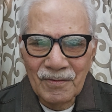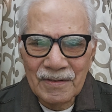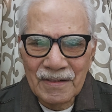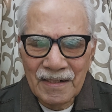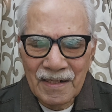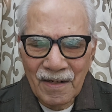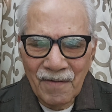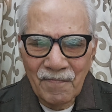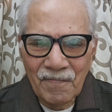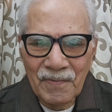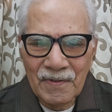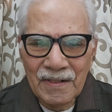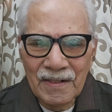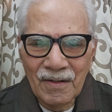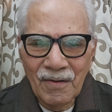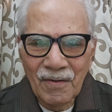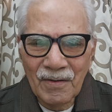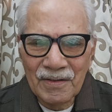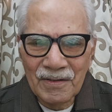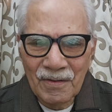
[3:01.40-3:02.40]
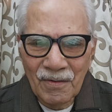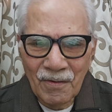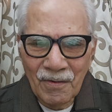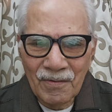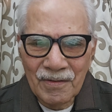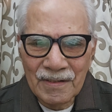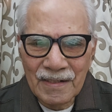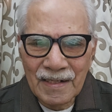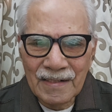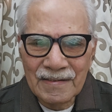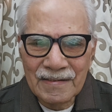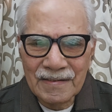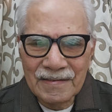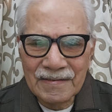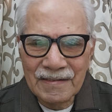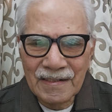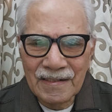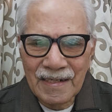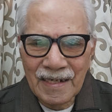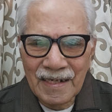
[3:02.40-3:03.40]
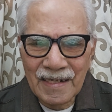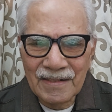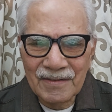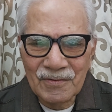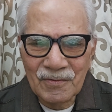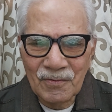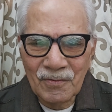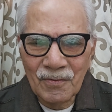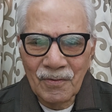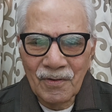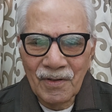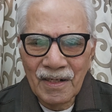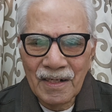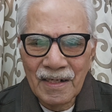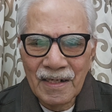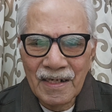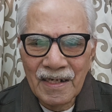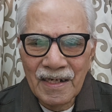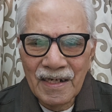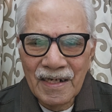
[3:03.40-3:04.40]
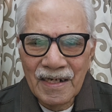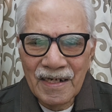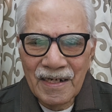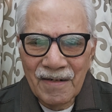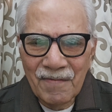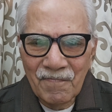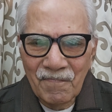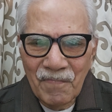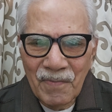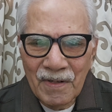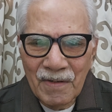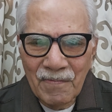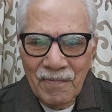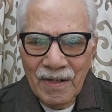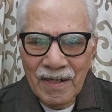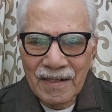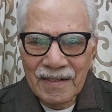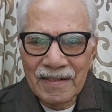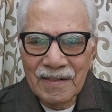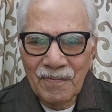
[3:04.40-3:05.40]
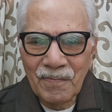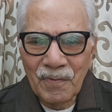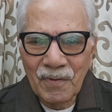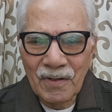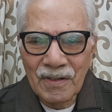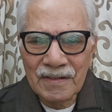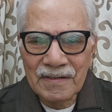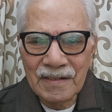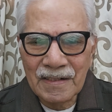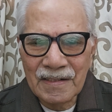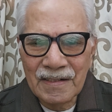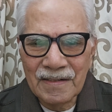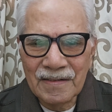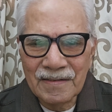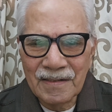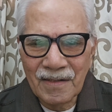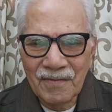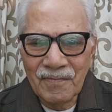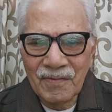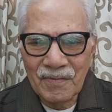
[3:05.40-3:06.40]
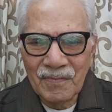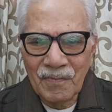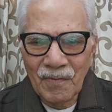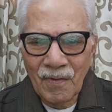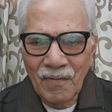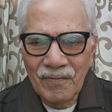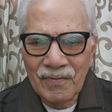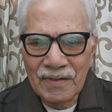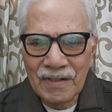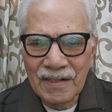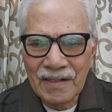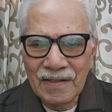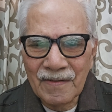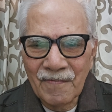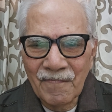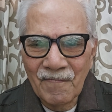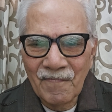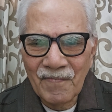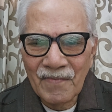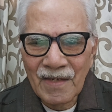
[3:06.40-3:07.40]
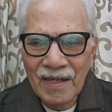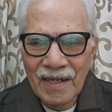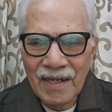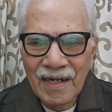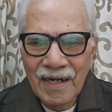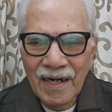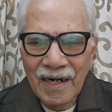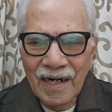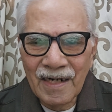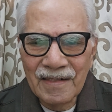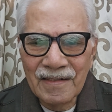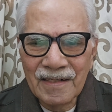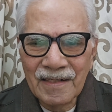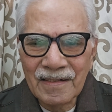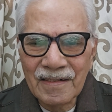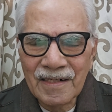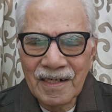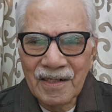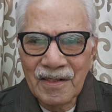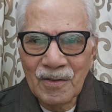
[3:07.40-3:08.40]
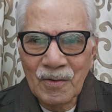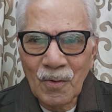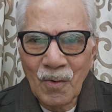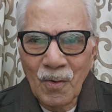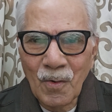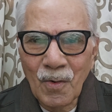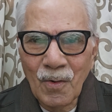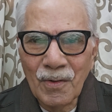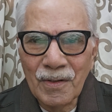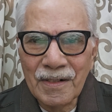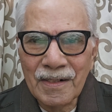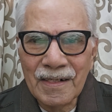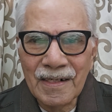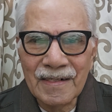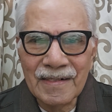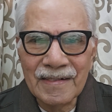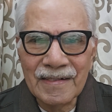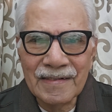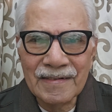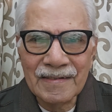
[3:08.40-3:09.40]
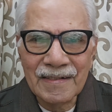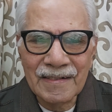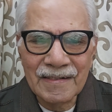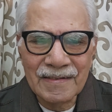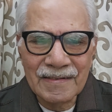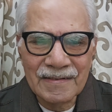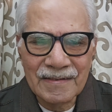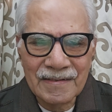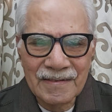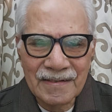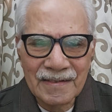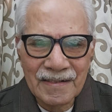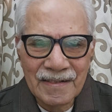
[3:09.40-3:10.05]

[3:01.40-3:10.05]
the company or the organization has to implement the production and service provision under controlled conditions.